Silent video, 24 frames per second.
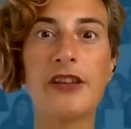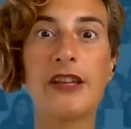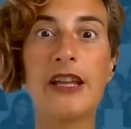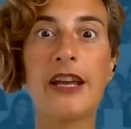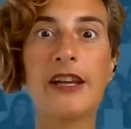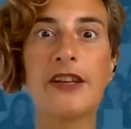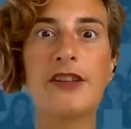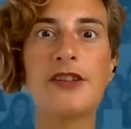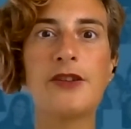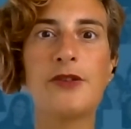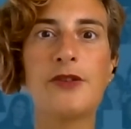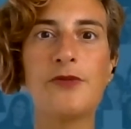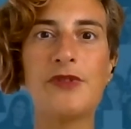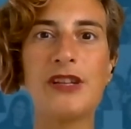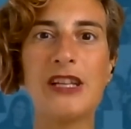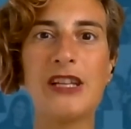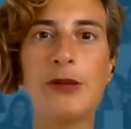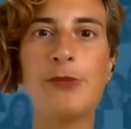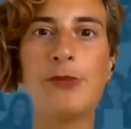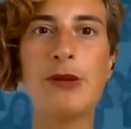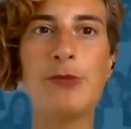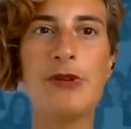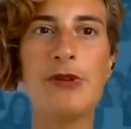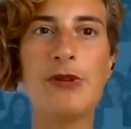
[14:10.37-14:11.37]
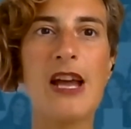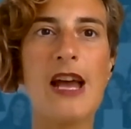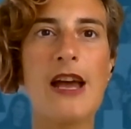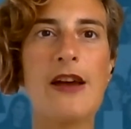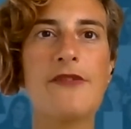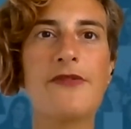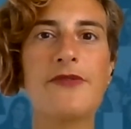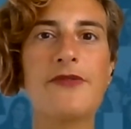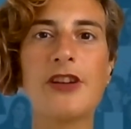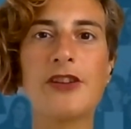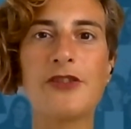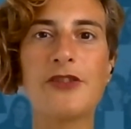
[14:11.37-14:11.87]
thanks to
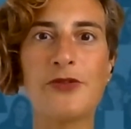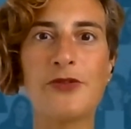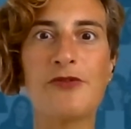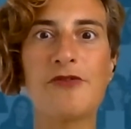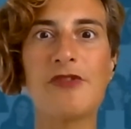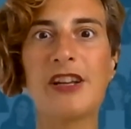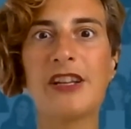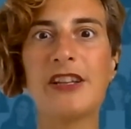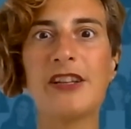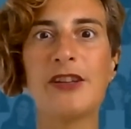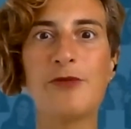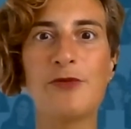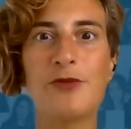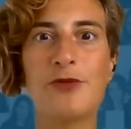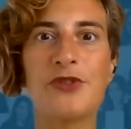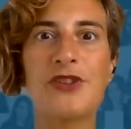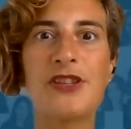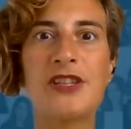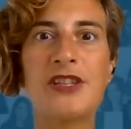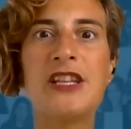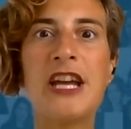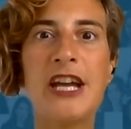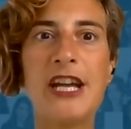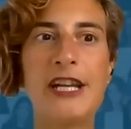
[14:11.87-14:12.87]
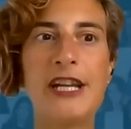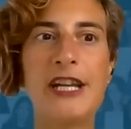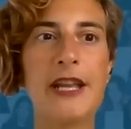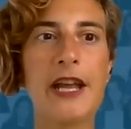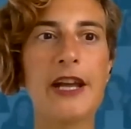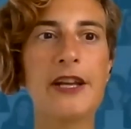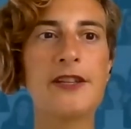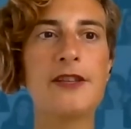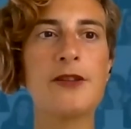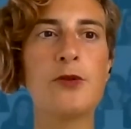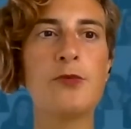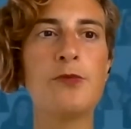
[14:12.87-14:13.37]
ebbf that already was there
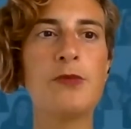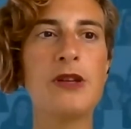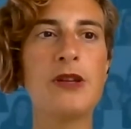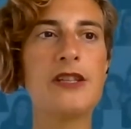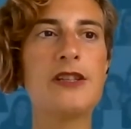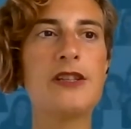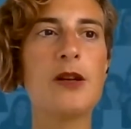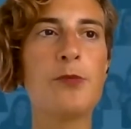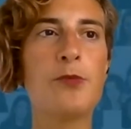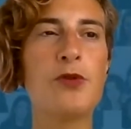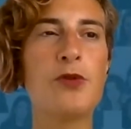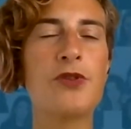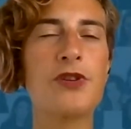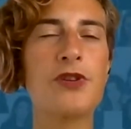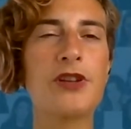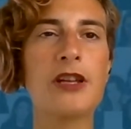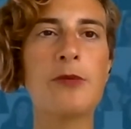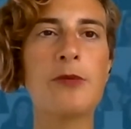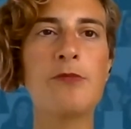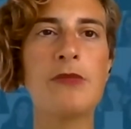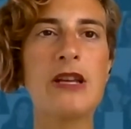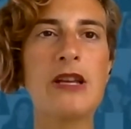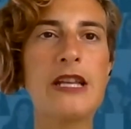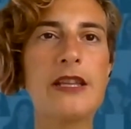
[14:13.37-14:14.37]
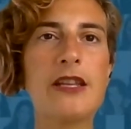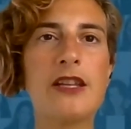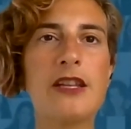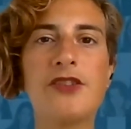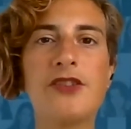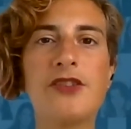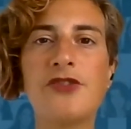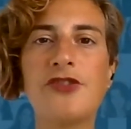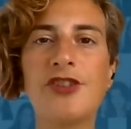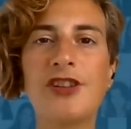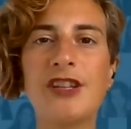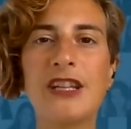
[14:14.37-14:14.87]
next to me supporting me in
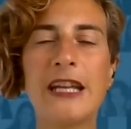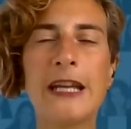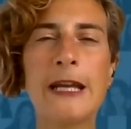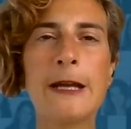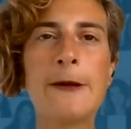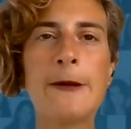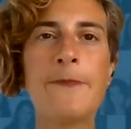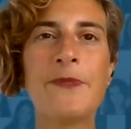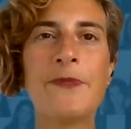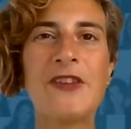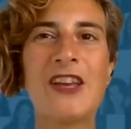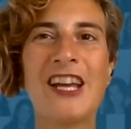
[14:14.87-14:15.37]
this journey.